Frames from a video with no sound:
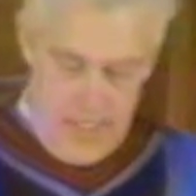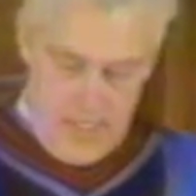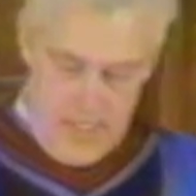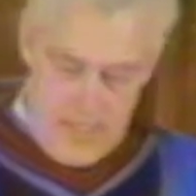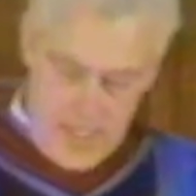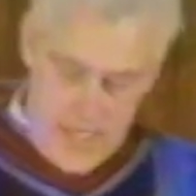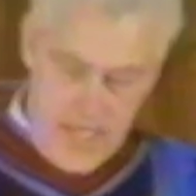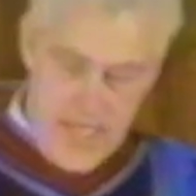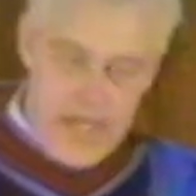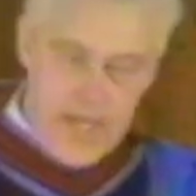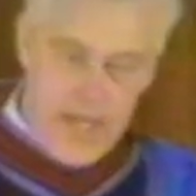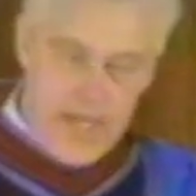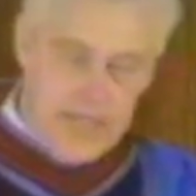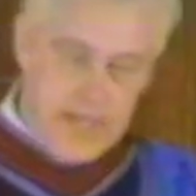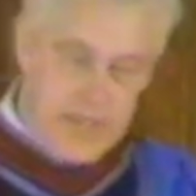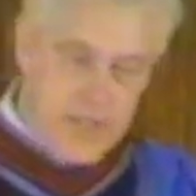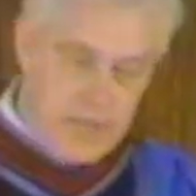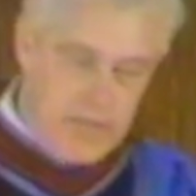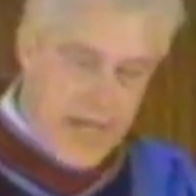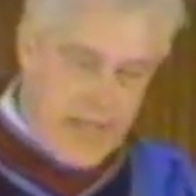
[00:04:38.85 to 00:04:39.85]
Indeed, I
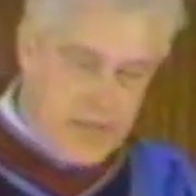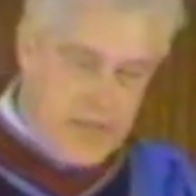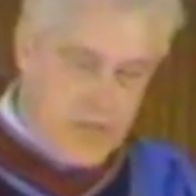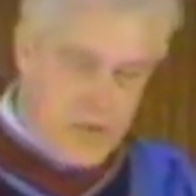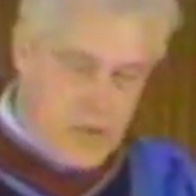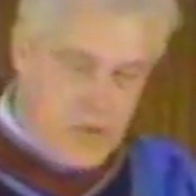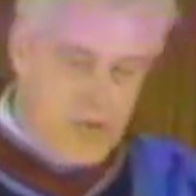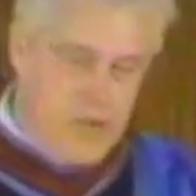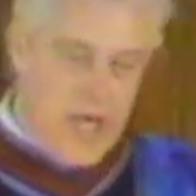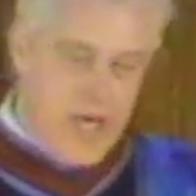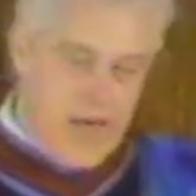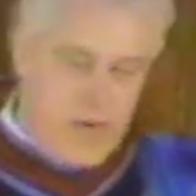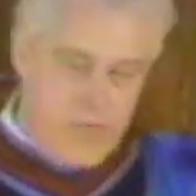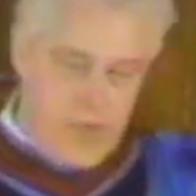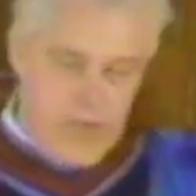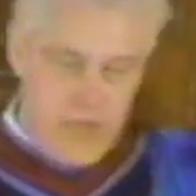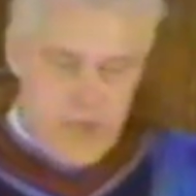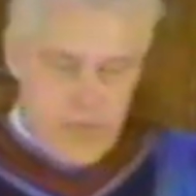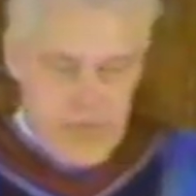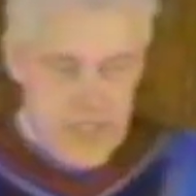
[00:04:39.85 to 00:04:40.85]
suspect that a whole lot of
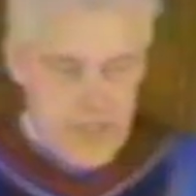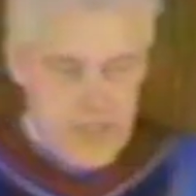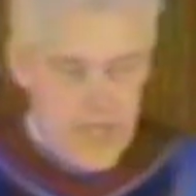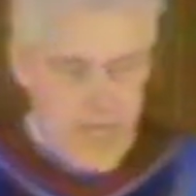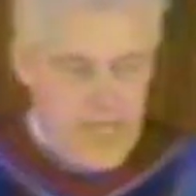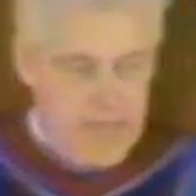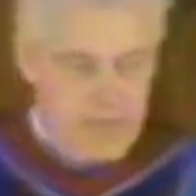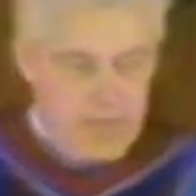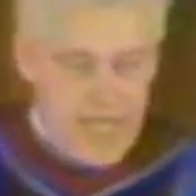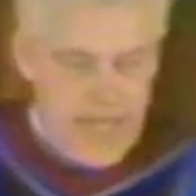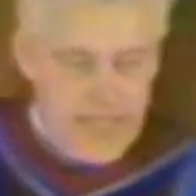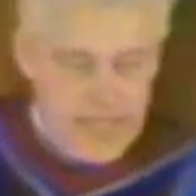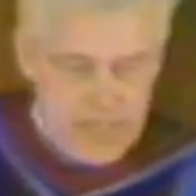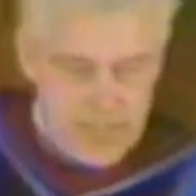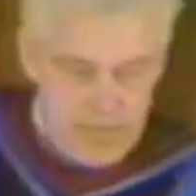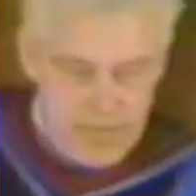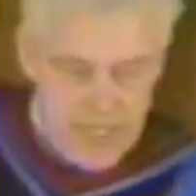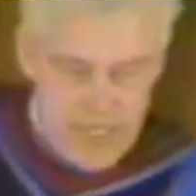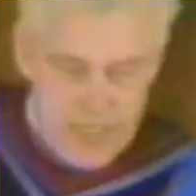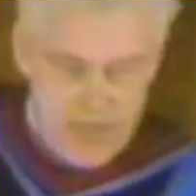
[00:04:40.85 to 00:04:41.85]
what you've been taught back
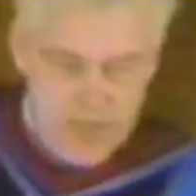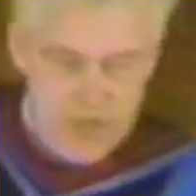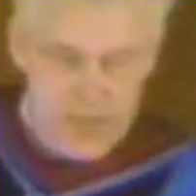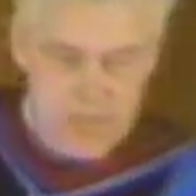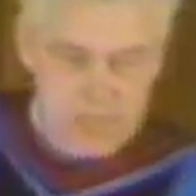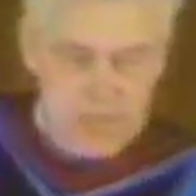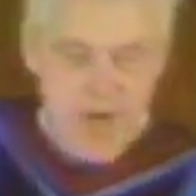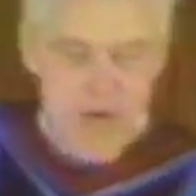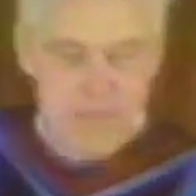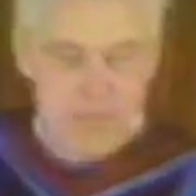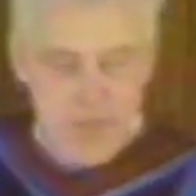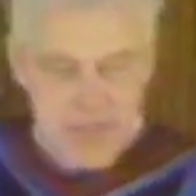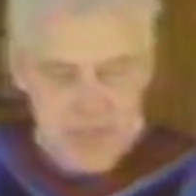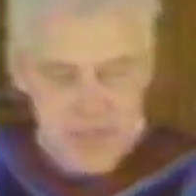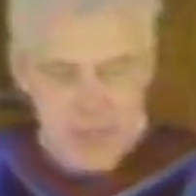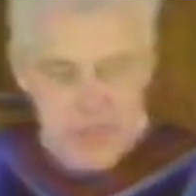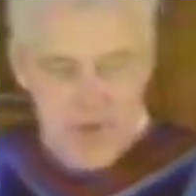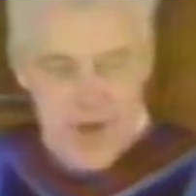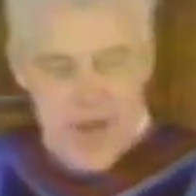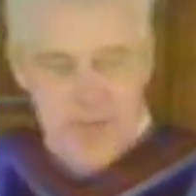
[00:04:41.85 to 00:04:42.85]
in the beginners department,
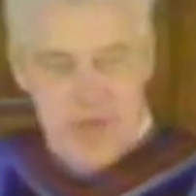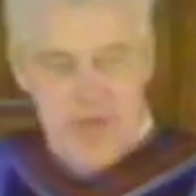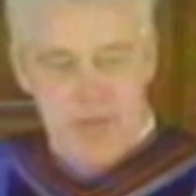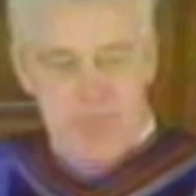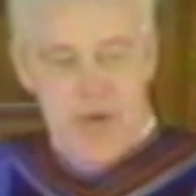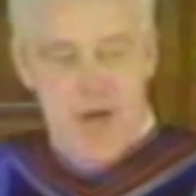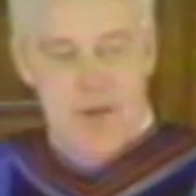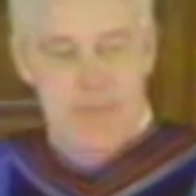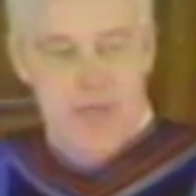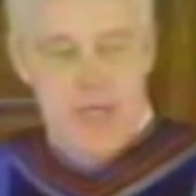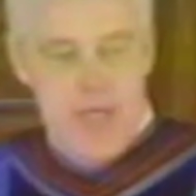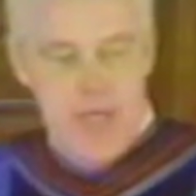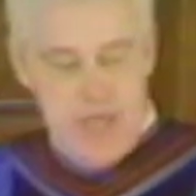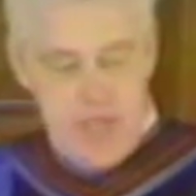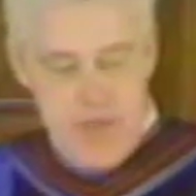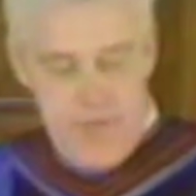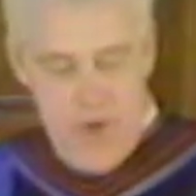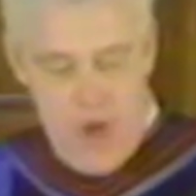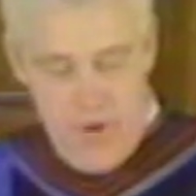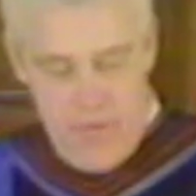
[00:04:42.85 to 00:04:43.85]
at the primary department,
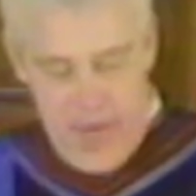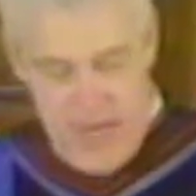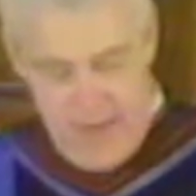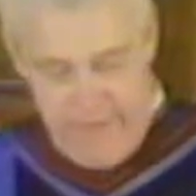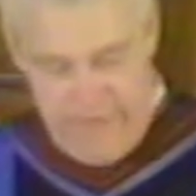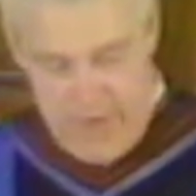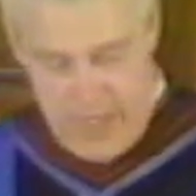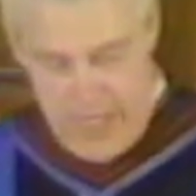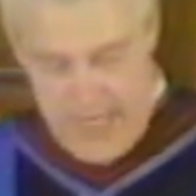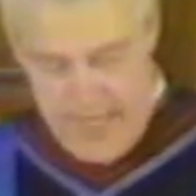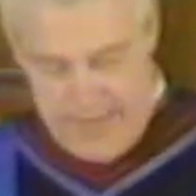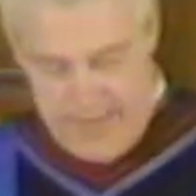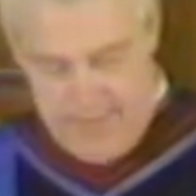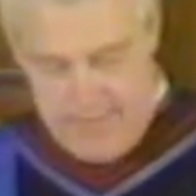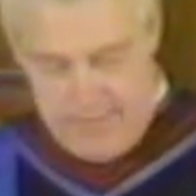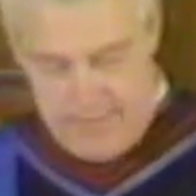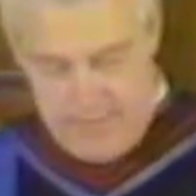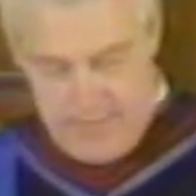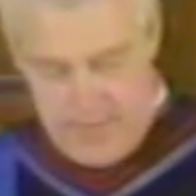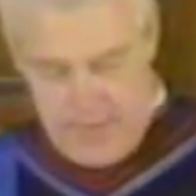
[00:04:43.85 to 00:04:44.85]
you've already forgotten.
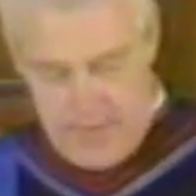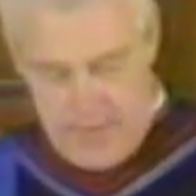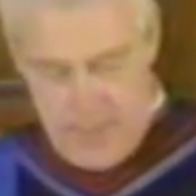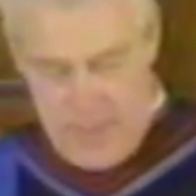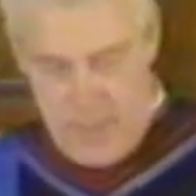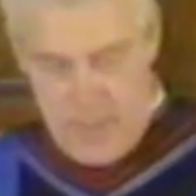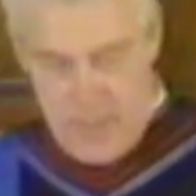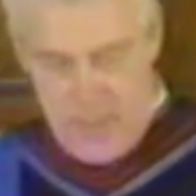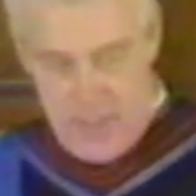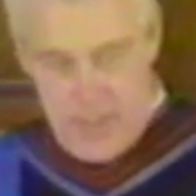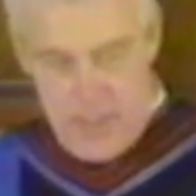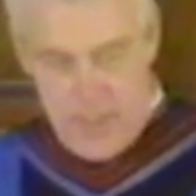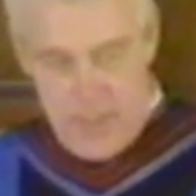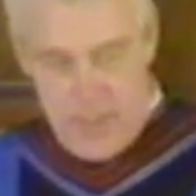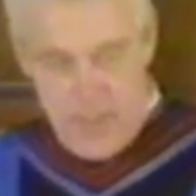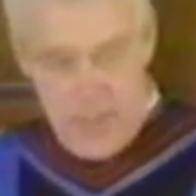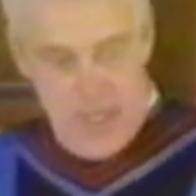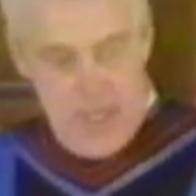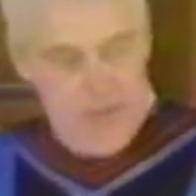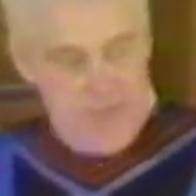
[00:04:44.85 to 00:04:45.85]

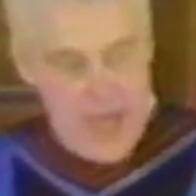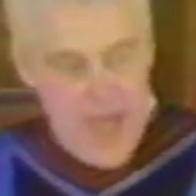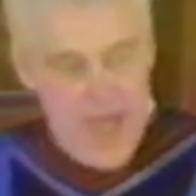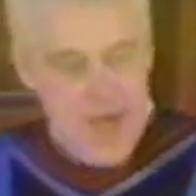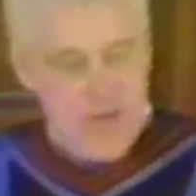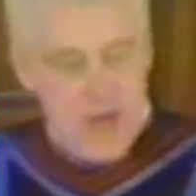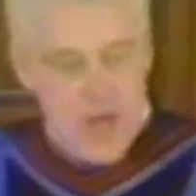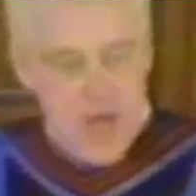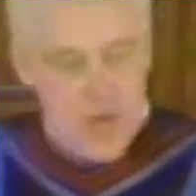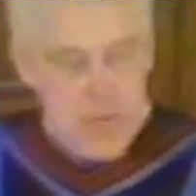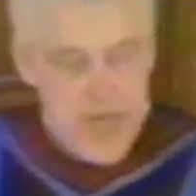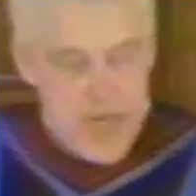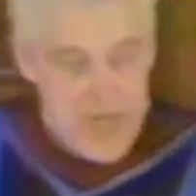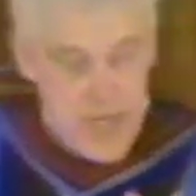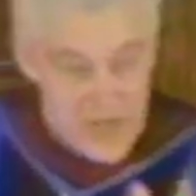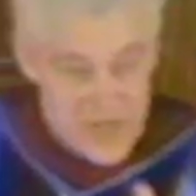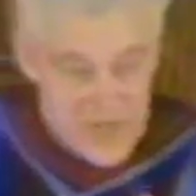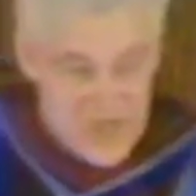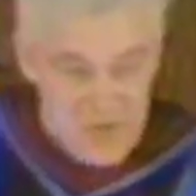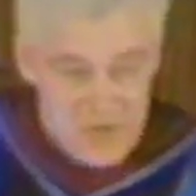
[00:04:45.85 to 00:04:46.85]
And if you haven't already,
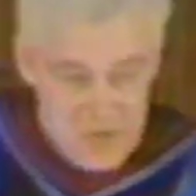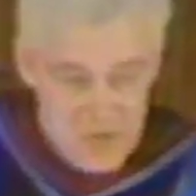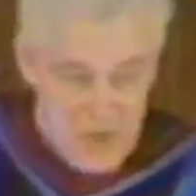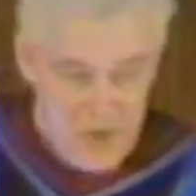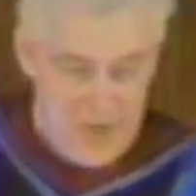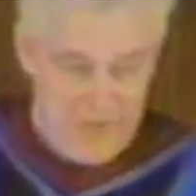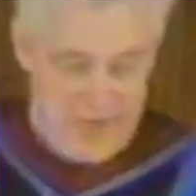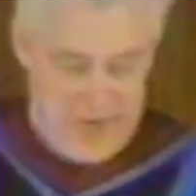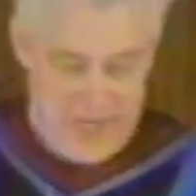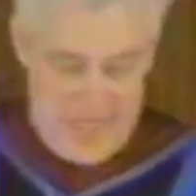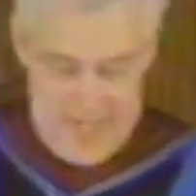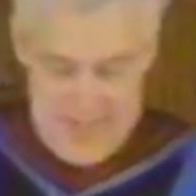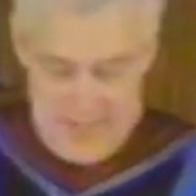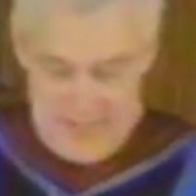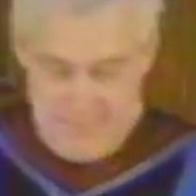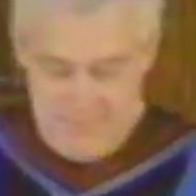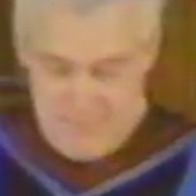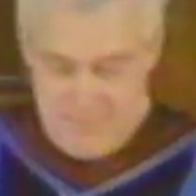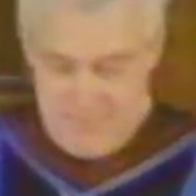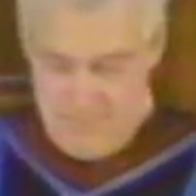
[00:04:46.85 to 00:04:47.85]
you're soon going to forget it,
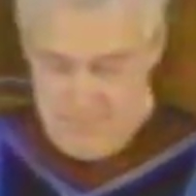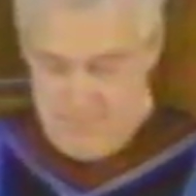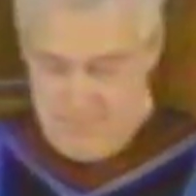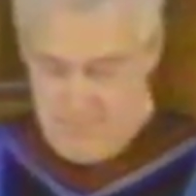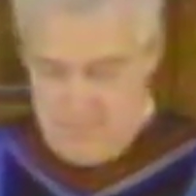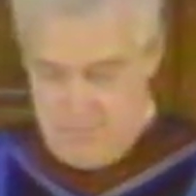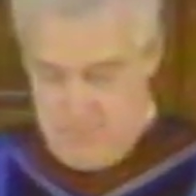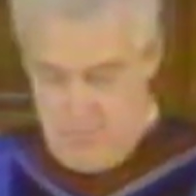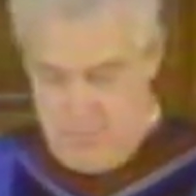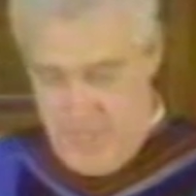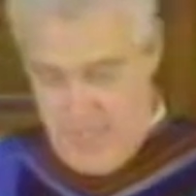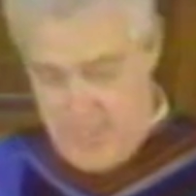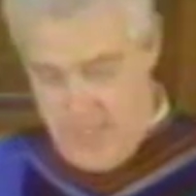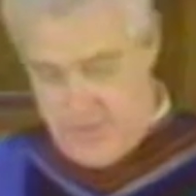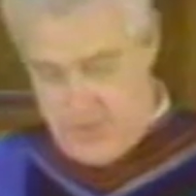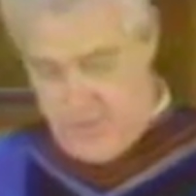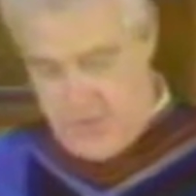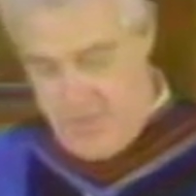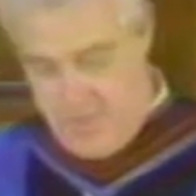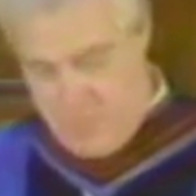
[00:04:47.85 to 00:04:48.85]

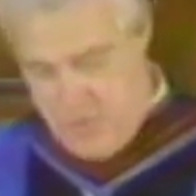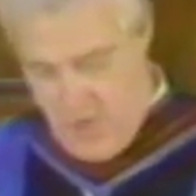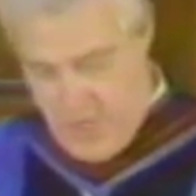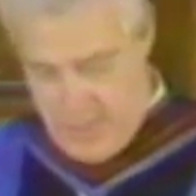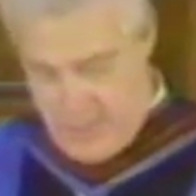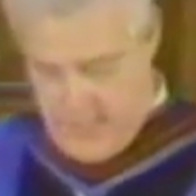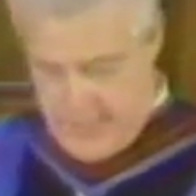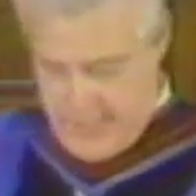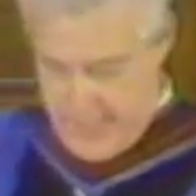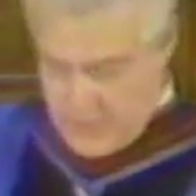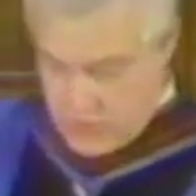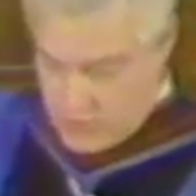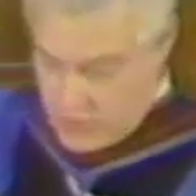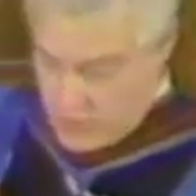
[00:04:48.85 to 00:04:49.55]
because there's important things